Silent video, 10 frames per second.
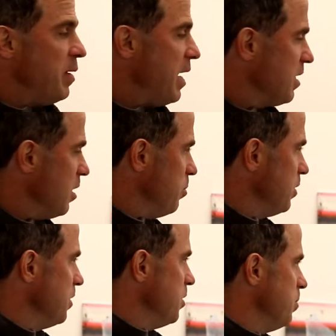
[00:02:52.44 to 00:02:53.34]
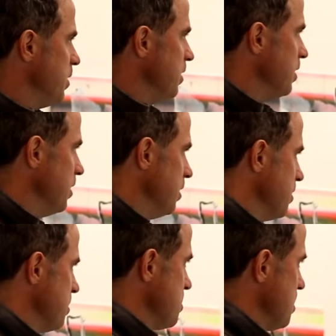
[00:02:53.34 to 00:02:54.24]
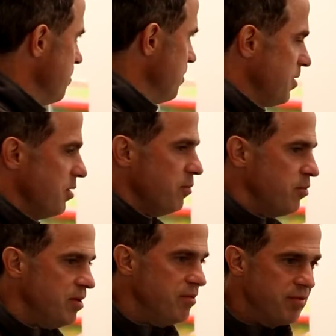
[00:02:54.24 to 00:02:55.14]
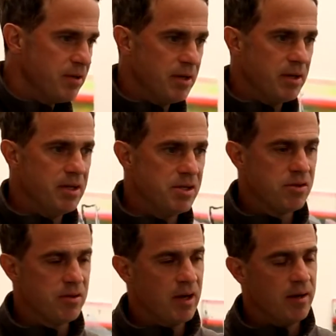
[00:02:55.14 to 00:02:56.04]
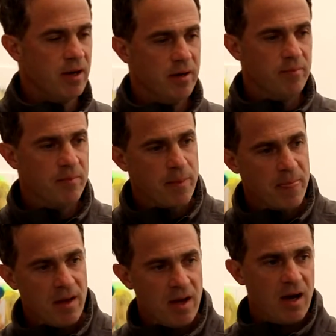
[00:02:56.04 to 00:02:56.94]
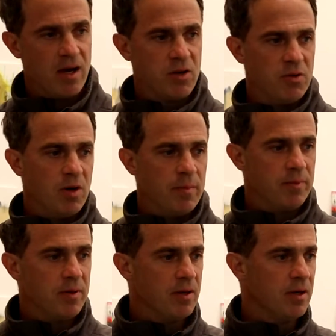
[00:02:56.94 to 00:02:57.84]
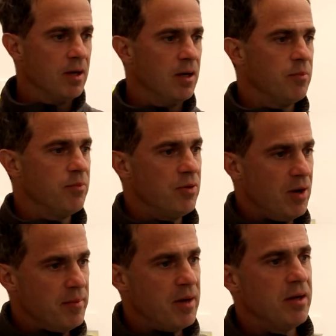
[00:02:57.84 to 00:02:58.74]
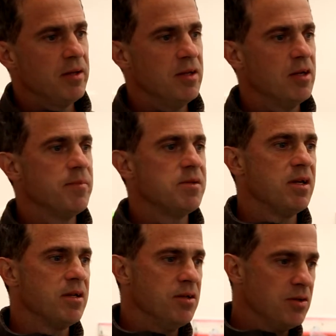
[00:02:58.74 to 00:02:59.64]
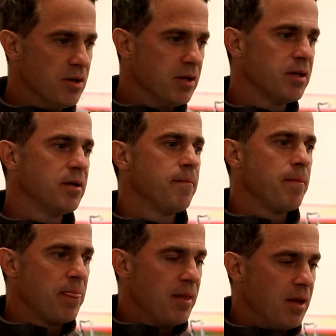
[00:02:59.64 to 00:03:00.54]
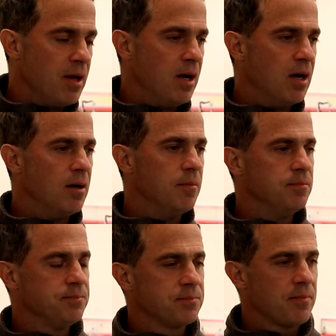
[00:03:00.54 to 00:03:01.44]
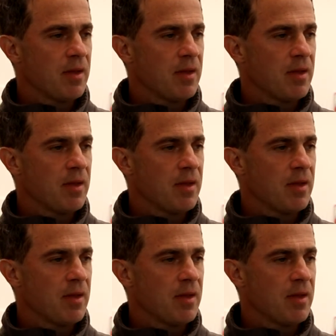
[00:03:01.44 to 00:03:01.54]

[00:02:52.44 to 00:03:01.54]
back up a little bit, and I'll just give you a little brief history. I grew up primarily in upstate New York, and